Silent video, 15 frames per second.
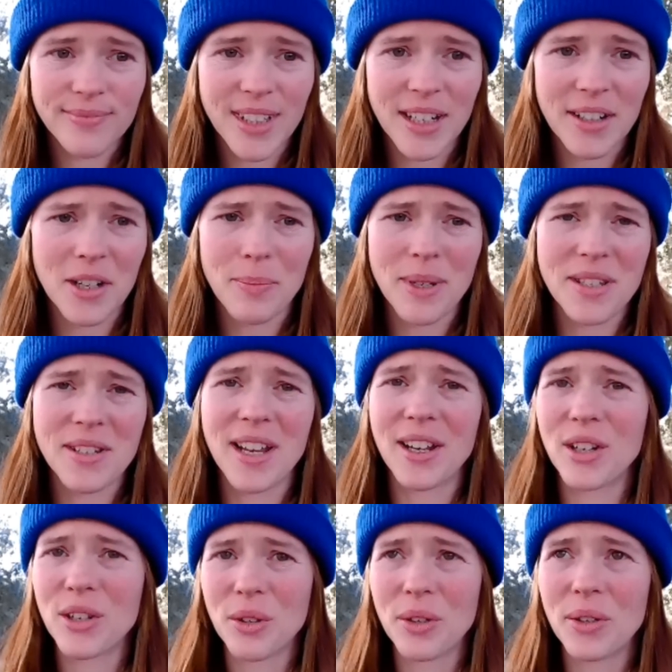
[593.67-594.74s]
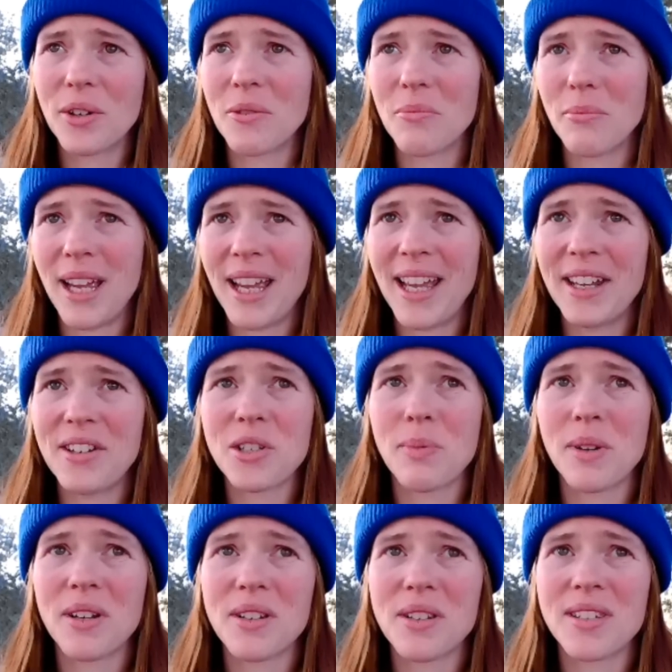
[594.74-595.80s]
adoptee is not good or bad just
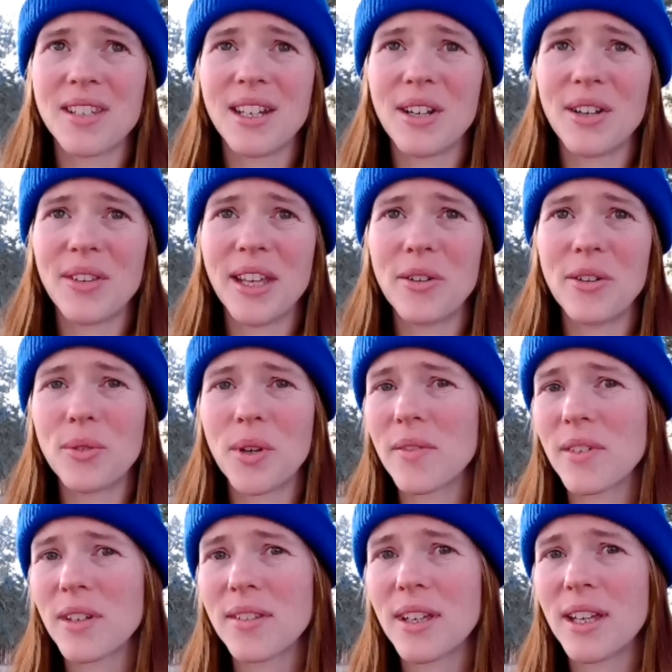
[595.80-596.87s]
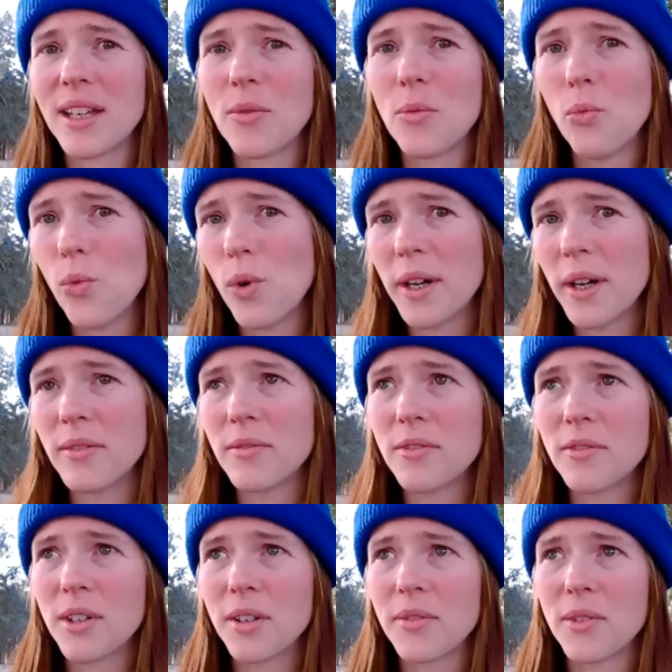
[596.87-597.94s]
because, you know, they don't do everything one
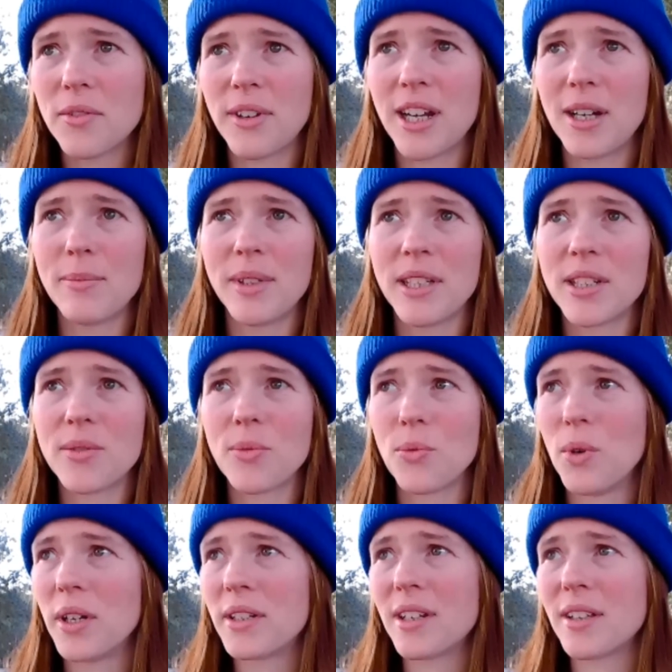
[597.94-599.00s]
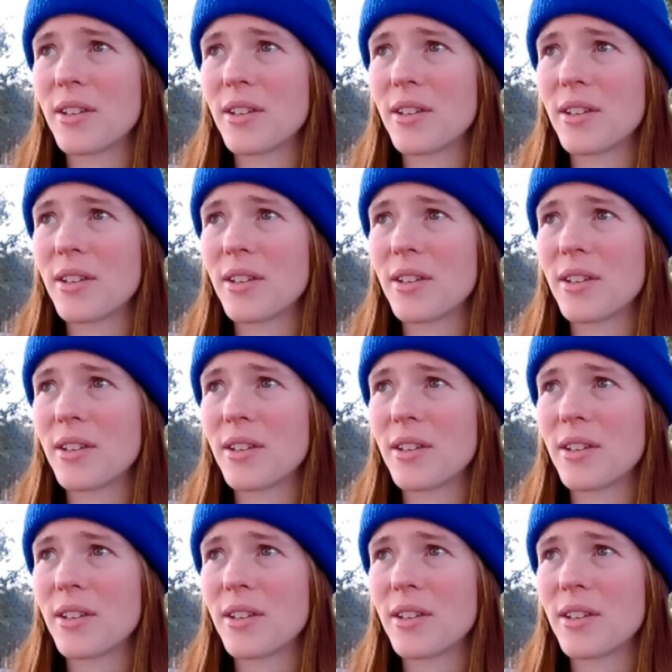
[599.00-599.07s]
of their families want.